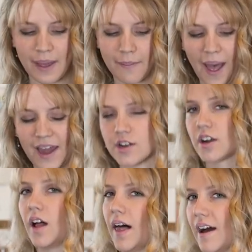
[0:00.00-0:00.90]
my pattern,
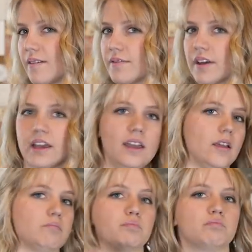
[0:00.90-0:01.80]
I'll have
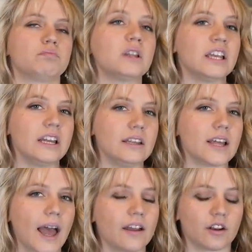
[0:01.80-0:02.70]
a pleating
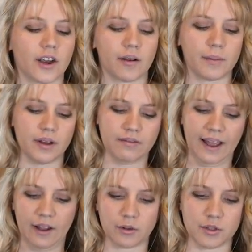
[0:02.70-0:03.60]
diagram of
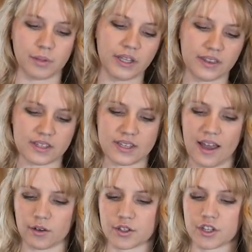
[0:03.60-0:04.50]
how to pleat this
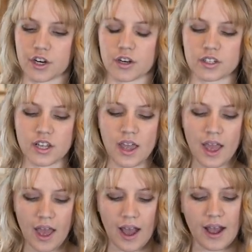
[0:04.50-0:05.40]
outer skirt.
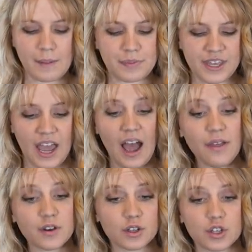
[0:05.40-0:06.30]
The
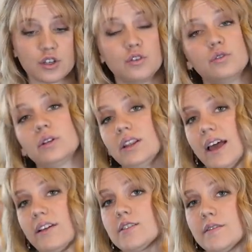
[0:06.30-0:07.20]
other 2
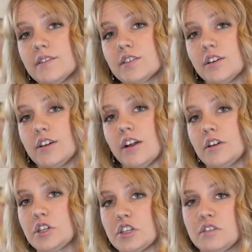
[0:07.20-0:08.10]
layers of the skirt
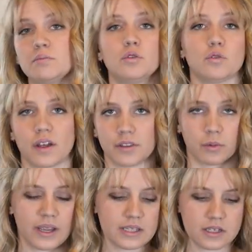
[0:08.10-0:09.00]
are just smooth at the
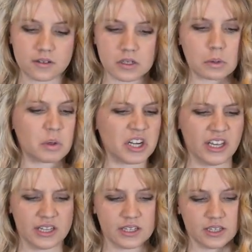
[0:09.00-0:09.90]
waist, so
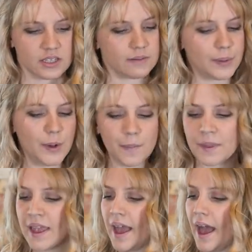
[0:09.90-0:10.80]
pretty easy and simple.
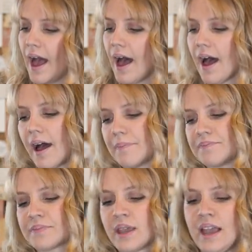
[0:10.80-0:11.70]

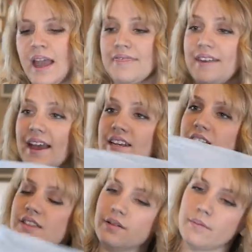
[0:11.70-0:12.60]
Then
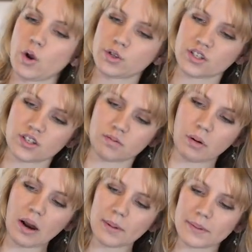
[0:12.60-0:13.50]
the most
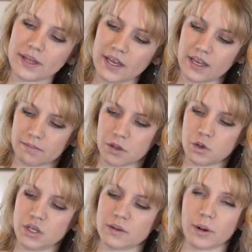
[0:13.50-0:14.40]
probably
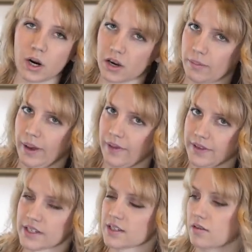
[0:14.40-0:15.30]
unique part about
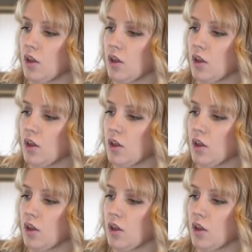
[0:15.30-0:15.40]
this